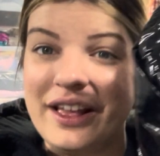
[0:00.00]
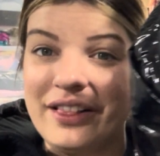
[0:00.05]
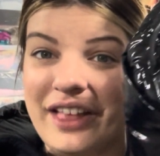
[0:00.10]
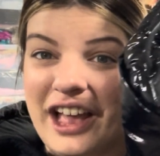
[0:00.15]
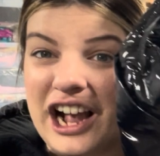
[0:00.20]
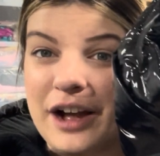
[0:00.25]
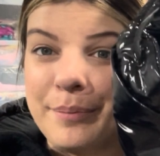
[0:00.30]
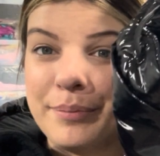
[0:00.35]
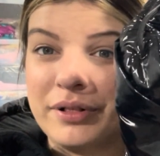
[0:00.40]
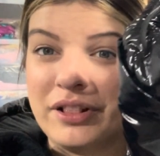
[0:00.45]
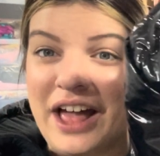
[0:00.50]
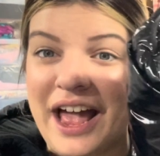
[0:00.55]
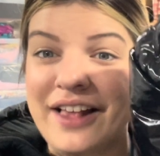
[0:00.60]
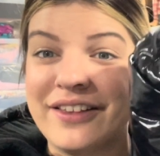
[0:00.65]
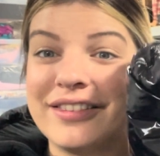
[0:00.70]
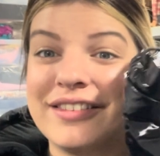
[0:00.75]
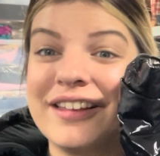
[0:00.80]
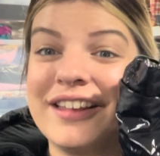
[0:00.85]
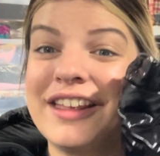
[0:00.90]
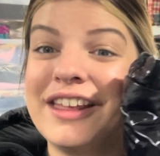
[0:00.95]
like
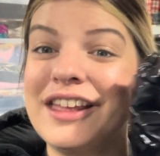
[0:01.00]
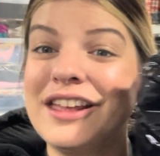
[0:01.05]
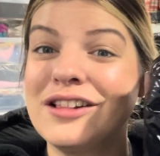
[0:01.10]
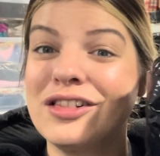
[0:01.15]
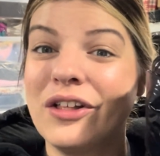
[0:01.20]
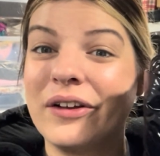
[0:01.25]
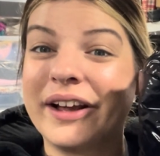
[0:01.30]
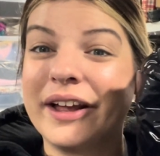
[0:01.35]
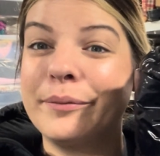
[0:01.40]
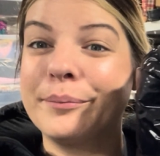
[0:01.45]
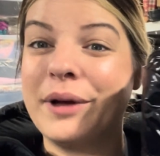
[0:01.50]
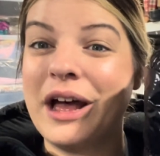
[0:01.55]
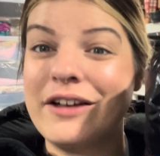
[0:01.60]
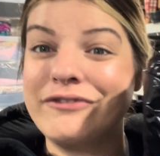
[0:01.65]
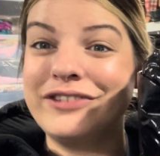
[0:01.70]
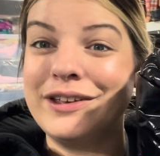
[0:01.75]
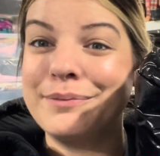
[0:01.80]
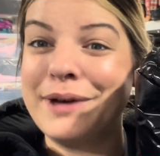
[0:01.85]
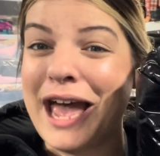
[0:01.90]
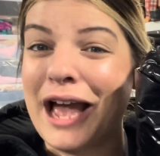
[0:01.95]
plasticky looking
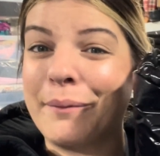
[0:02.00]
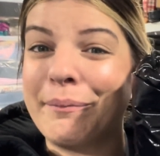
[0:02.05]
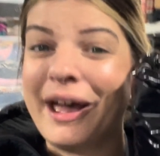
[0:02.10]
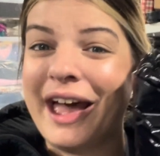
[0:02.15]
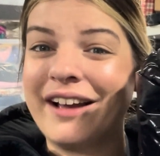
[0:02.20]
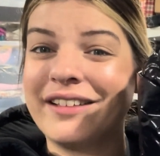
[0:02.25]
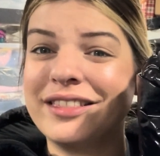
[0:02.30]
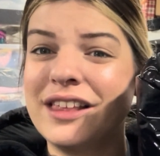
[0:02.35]
puffy backpack.